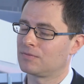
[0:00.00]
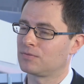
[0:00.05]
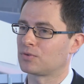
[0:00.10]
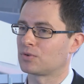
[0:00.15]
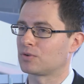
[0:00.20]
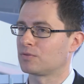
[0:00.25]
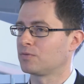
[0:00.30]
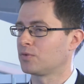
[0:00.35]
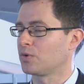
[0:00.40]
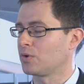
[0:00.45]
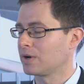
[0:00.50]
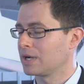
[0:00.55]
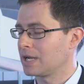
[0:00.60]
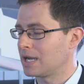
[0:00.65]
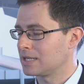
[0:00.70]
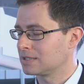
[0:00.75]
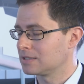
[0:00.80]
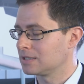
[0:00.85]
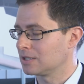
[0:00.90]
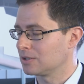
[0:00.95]
for
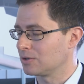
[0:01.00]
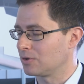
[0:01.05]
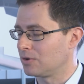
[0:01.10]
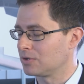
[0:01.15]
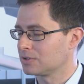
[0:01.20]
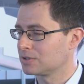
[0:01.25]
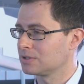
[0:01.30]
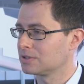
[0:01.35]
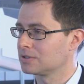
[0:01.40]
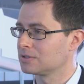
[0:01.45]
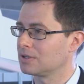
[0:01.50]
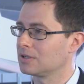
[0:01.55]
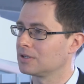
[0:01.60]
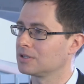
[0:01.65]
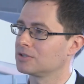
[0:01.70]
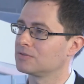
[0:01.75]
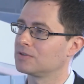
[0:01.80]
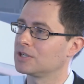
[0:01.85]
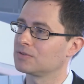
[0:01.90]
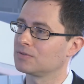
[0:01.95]
forecasting losses
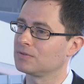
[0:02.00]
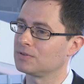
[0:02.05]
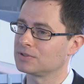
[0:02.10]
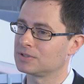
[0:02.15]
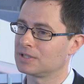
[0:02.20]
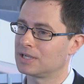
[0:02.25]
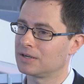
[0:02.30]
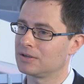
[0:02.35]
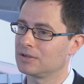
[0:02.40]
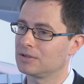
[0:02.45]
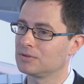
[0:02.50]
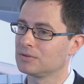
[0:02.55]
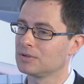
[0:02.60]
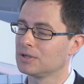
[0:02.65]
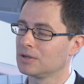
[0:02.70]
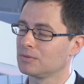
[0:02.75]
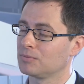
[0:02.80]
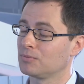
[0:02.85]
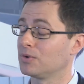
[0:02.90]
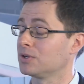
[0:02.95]
under stressful scenario
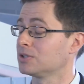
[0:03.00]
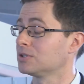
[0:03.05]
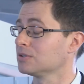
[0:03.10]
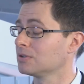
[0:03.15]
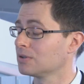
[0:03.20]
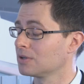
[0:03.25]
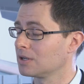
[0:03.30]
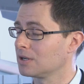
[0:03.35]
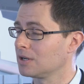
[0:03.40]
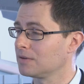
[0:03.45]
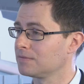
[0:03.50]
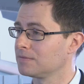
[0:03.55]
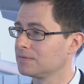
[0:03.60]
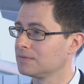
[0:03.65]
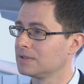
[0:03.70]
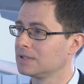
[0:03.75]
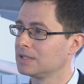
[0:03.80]
wasn't good enough.